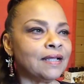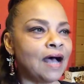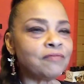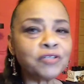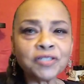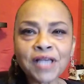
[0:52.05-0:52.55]

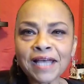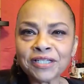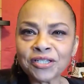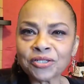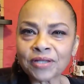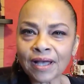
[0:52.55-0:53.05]
I've just had
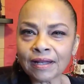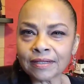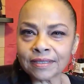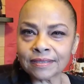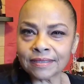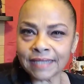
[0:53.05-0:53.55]
to kind
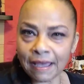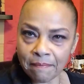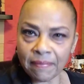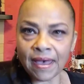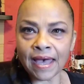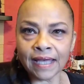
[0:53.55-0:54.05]
of
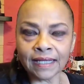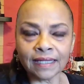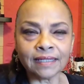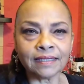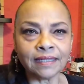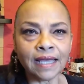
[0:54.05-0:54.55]
step back
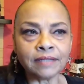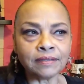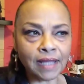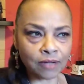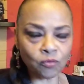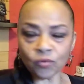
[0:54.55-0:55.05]

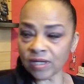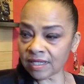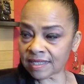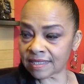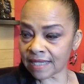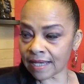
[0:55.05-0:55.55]
and
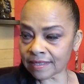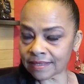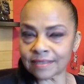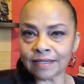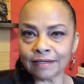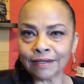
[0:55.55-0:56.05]

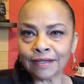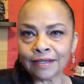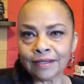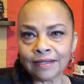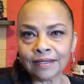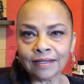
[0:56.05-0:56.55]
reassess
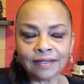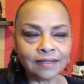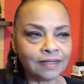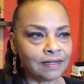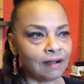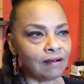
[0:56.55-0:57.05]

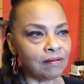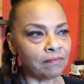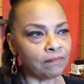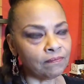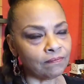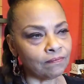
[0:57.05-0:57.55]

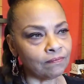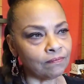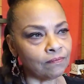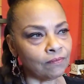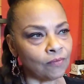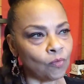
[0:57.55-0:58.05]
um,
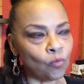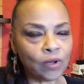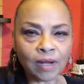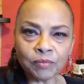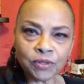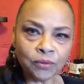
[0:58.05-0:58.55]

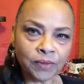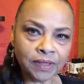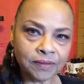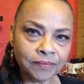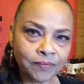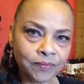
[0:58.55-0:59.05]
what I'm doing.